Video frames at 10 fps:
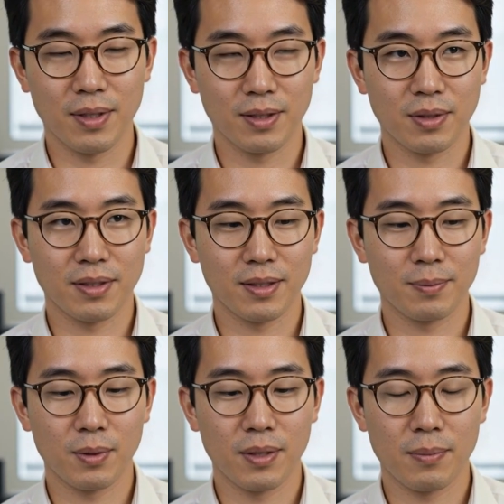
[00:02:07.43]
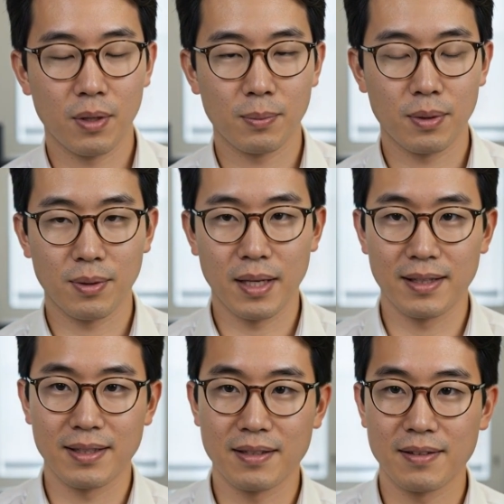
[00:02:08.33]
resources between multiple
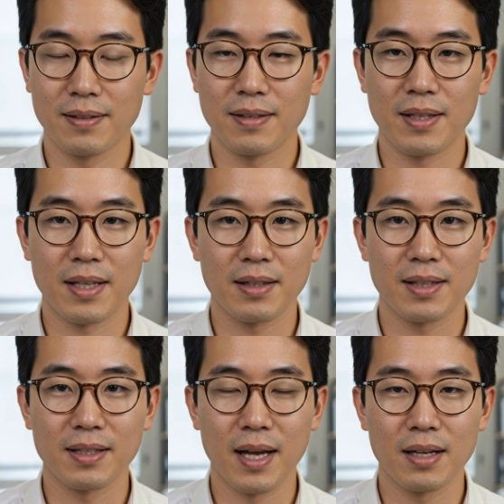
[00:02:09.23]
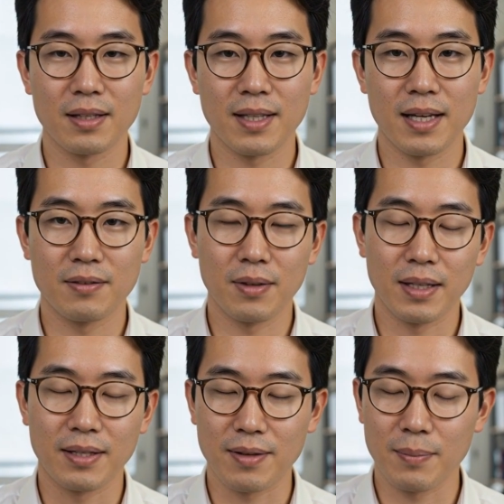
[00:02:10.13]
threads. The entire design
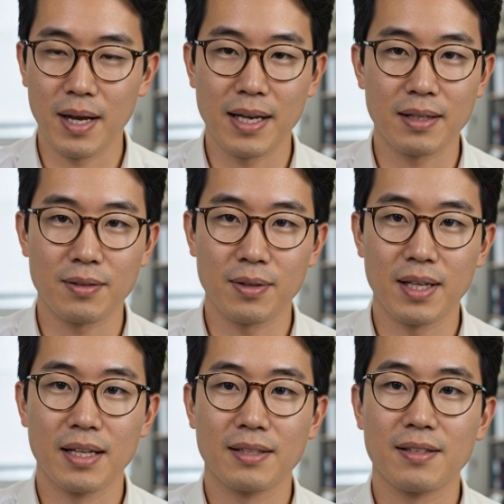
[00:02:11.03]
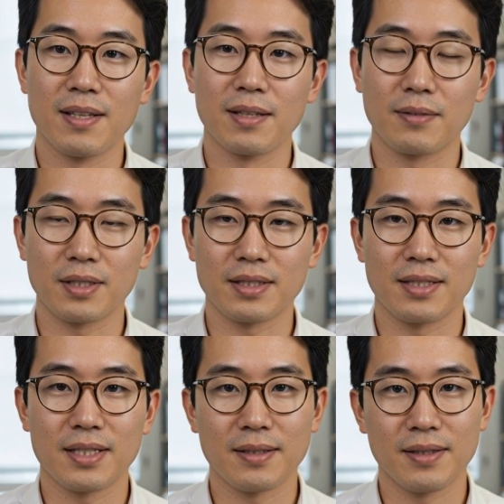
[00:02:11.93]
philosophy behind a futex is
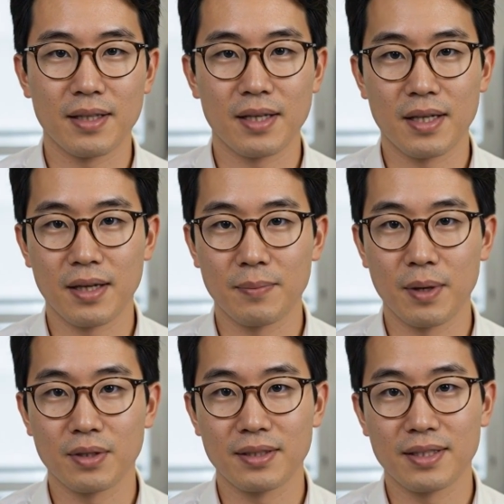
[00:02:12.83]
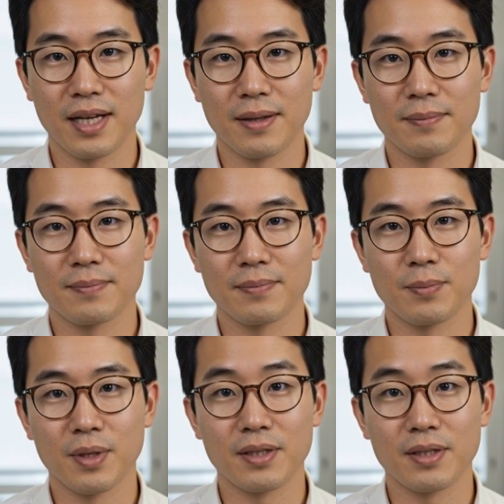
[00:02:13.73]
efficiency. Most of the time, when a